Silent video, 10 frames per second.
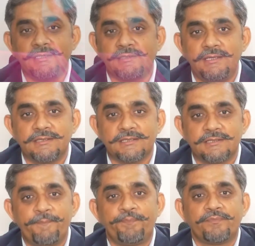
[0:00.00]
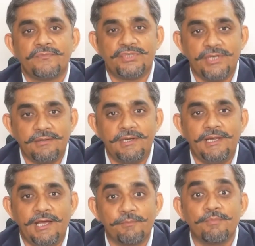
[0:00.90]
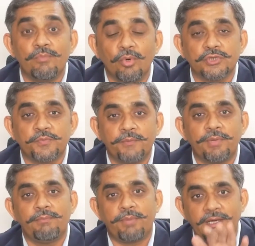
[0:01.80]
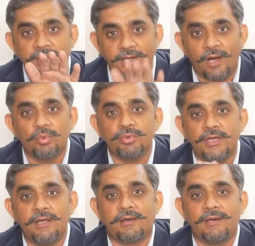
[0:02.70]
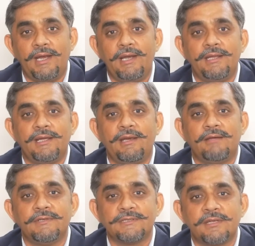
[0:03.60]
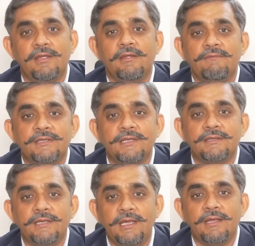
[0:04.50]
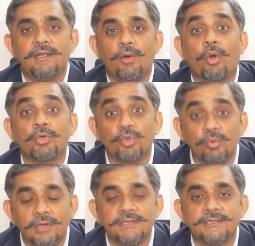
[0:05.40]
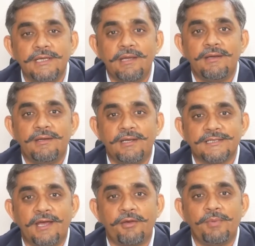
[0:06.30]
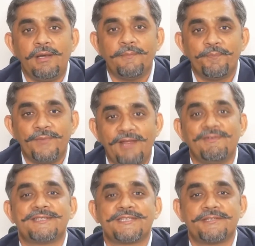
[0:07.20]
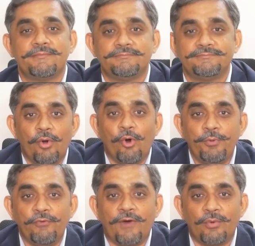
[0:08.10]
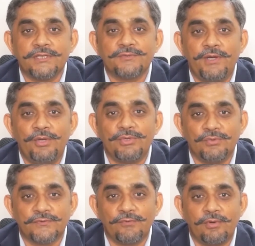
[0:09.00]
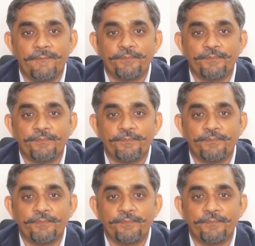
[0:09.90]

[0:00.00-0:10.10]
things generally help most people bring down their LDL levels within the or towards the desirable levels. Hope you found this video useful.